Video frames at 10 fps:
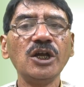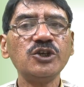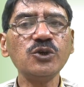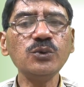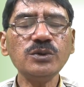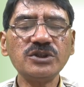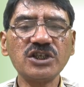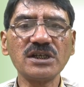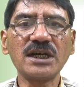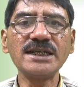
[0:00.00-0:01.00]
Do
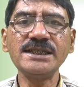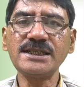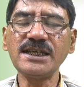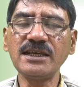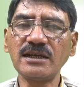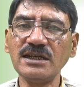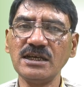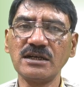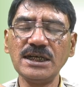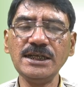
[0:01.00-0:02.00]
children see
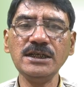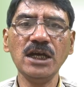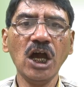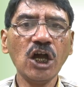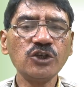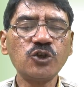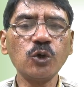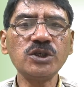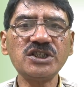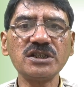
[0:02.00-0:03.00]
clearly?
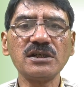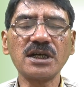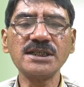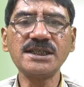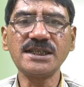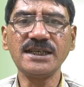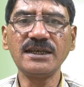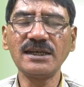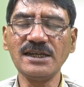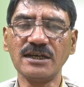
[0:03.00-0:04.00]
Don't children
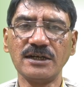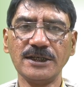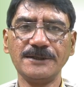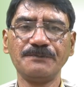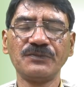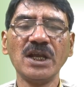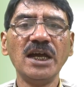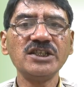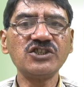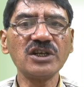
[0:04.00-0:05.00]
see clearly?
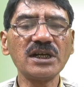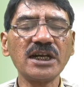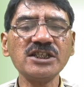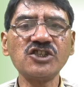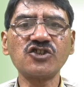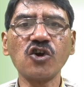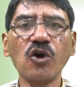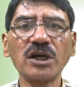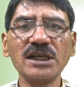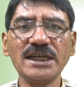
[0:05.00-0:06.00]
Children
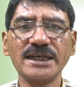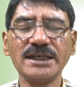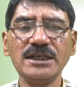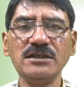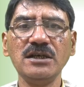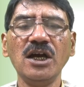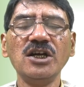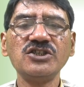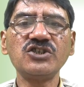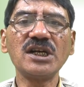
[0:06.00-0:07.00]
saw clearly.
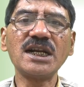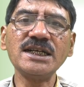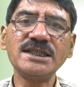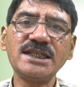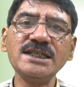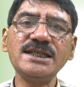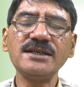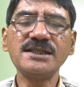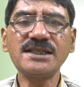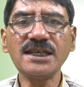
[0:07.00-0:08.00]
Children
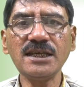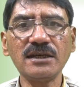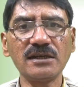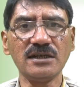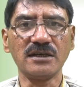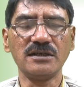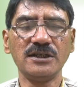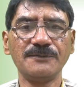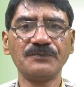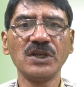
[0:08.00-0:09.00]
didn't see
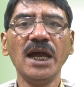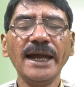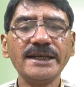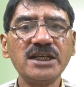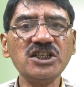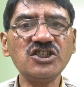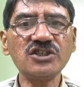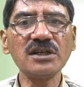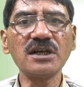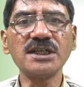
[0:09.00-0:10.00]
clearly. Did
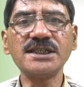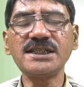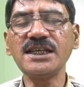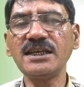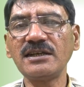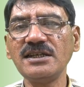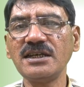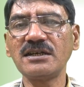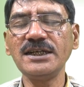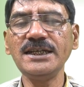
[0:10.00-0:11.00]
children see
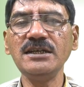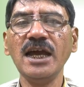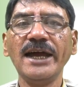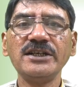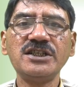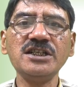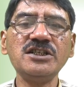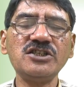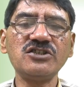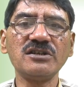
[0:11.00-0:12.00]
clearly?
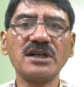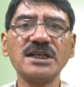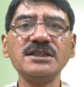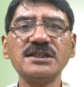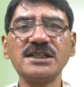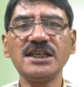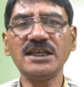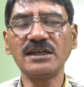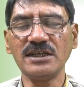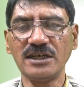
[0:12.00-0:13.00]
Didn't children
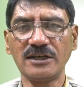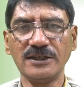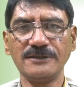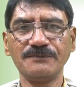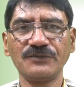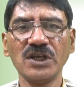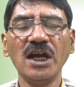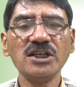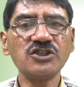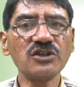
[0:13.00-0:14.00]
see clearly?
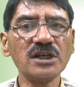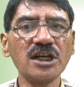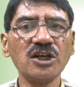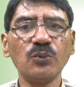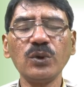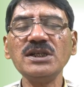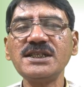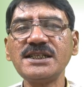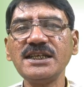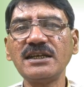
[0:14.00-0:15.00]
Children will
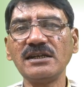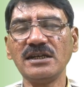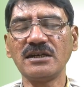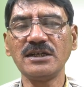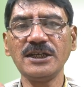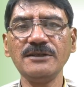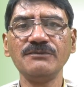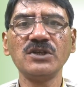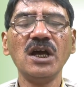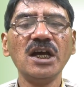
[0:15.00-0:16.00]
see clearly.